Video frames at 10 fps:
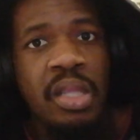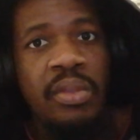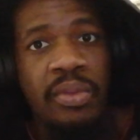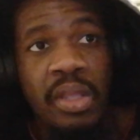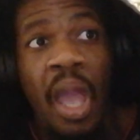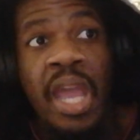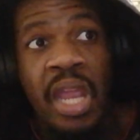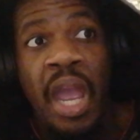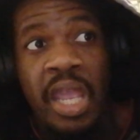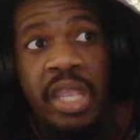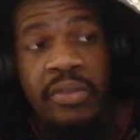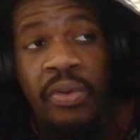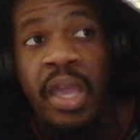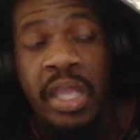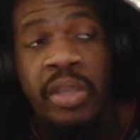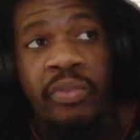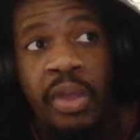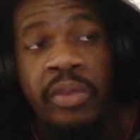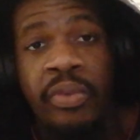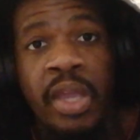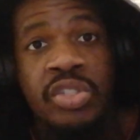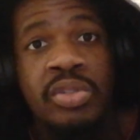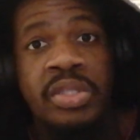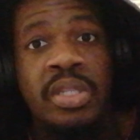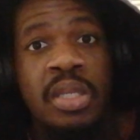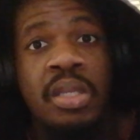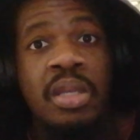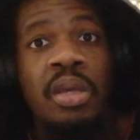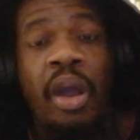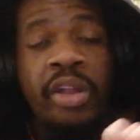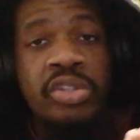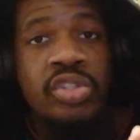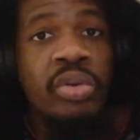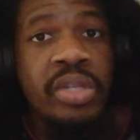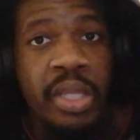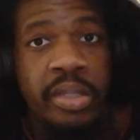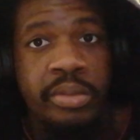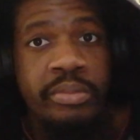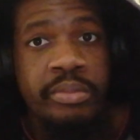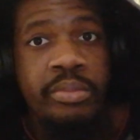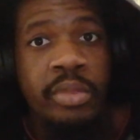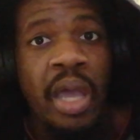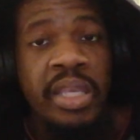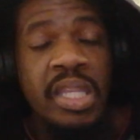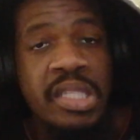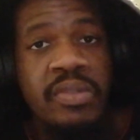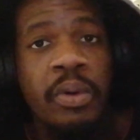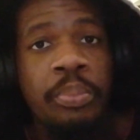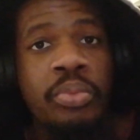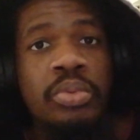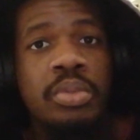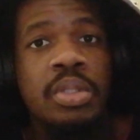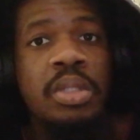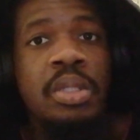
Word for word: If I, I if I if, if I should say on Sunday against Liverpool.